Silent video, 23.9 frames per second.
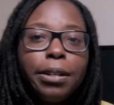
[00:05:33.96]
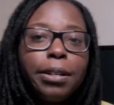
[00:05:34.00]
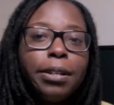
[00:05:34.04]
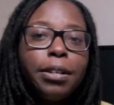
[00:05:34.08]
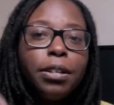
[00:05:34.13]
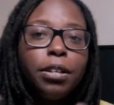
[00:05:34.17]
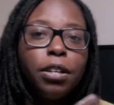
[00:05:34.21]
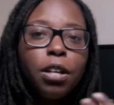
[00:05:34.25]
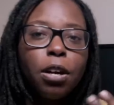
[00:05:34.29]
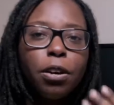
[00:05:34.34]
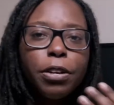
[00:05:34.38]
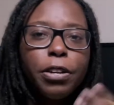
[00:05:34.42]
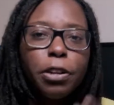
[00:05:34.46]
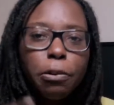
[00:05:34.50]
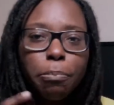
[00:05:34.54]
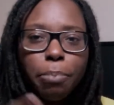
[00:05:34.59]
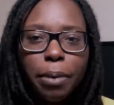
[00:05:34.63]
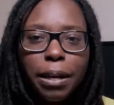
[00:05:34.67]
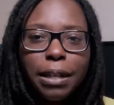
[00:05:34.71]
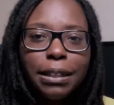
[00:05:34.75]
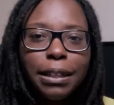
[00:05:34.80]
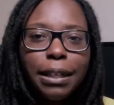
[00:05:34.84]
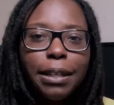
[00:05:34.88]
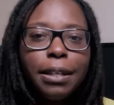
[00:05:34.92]
Know your
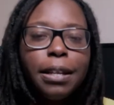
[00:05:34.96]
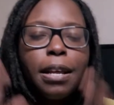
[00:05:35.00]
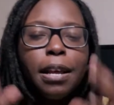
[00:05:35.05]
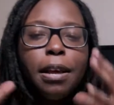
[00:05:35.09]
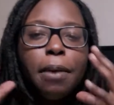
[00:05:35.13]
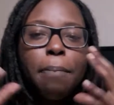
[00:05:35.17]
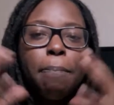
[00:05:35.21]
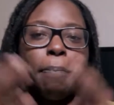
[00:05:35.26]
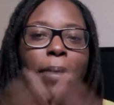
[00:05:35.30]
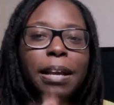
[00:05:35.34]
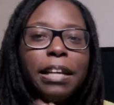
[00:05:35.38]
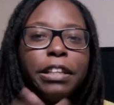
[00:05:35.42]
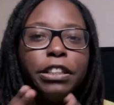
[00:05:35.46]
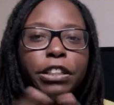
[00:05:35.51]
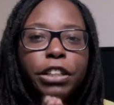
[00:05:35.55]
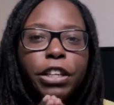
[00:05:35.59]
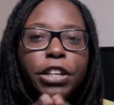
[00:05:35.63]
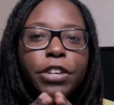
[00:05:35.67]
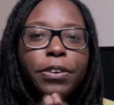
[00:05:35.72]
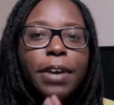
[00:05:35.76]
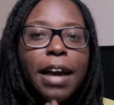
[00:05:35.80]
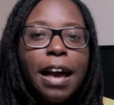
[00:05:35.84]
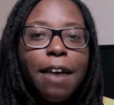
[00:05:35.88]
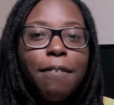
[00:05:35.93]
budget. Make
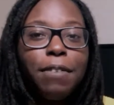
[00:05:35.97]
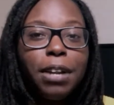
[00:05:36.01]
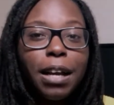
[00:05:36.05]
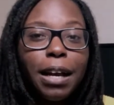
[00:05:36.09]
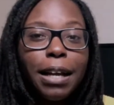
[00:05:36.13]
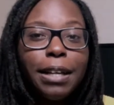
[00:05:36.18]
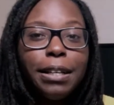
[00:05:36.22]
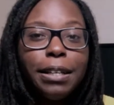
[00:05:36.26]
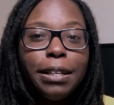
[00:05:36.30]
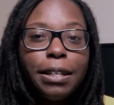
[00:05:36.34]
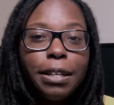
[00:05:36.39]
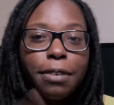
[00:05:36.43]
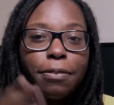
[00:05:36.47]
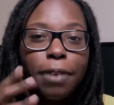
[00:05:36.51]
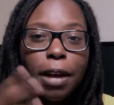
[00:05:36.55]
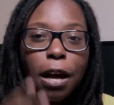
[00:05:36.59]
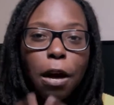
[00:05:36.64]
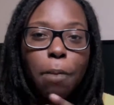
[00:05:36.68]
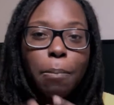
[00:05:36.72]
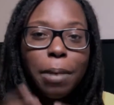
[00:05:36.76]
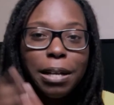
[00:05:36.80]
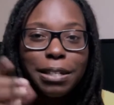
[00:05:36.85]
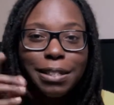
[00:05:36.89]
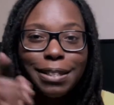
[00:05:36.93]
sure you have an idea of
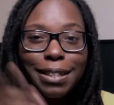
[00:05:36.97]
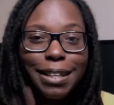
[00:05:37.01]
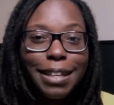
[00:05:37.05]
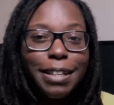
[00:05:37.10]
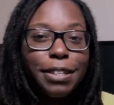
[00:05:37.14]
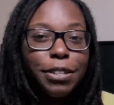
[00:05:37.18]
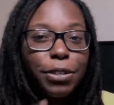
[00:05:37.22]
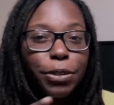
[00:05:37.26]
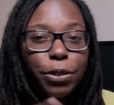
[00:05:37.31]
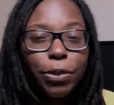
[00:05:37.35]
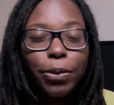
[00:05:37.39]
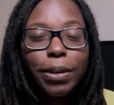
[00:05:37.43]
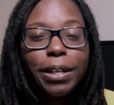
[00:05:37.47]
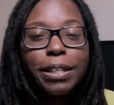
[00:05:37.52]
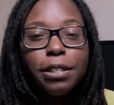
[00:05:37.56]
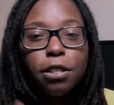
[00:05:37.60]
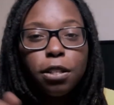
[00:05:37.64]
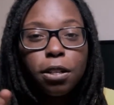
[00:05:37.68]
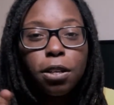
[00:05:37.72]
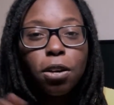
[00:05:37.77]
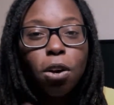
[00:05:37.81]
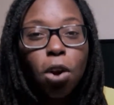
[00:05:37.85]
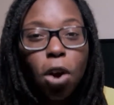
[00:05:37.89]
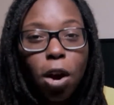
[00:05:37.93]
how much things are going
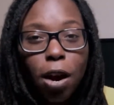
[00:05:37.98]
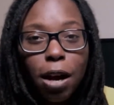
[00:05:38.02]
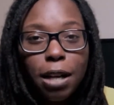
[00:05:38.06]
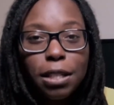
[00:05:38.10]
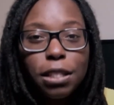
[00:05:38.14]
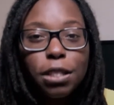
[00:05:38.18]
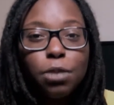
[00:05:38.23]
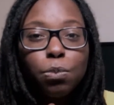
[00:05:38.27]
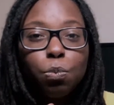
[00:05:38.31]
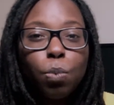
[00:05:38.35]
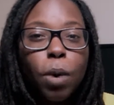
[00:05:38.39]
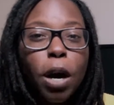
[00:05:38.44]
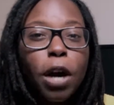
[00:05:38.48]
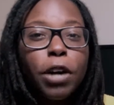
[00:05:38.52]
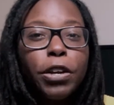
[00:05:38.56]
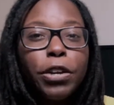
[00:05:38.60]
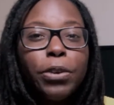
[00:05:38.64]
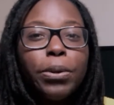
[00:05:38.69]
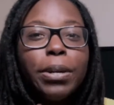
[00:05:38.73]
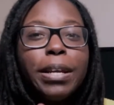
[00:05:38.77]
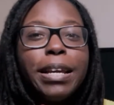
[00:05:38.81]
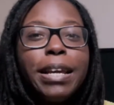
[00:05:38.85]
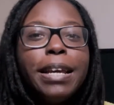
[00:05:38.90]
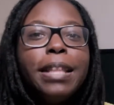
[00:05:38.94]
to cost while
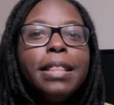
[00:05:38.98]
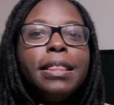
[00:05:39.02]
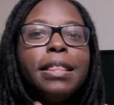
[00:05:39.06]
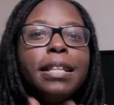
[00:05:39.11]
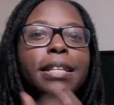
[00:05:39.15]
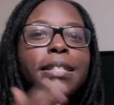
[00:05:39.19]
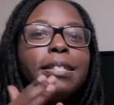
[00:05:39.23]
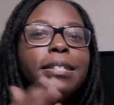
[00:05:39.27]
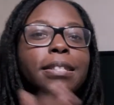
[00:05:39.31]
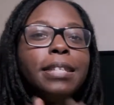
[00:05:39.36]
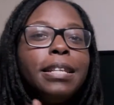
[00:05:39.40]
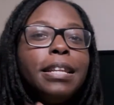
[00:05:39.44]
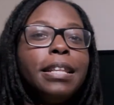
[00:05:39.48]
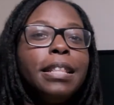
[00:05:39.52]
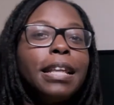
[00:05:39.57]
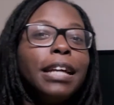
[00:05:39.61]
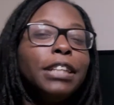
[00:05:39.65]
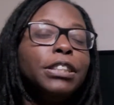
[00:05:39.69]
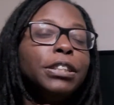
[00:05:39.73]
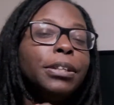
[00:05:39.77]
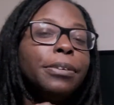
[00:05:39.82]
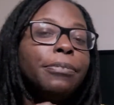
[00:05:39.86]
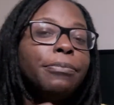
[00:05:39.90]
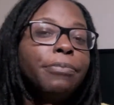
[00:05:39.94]
you're in this city
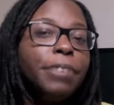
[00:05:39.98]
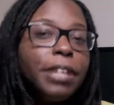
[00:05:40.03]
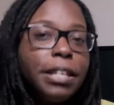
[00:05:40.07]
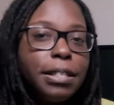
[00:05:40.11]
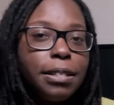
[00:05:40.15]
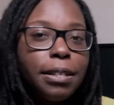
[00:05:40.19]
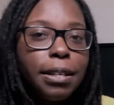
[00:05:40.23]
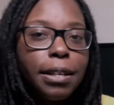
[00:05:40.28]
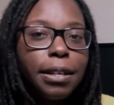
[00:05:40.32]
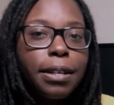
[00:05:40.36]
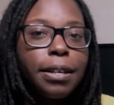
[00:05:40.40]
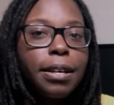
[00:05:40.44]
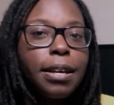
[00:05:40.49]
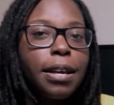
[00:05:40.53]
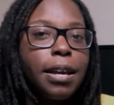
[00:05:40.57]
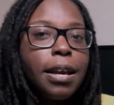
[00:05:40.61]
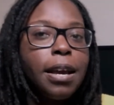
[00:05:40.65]
that you're visiting.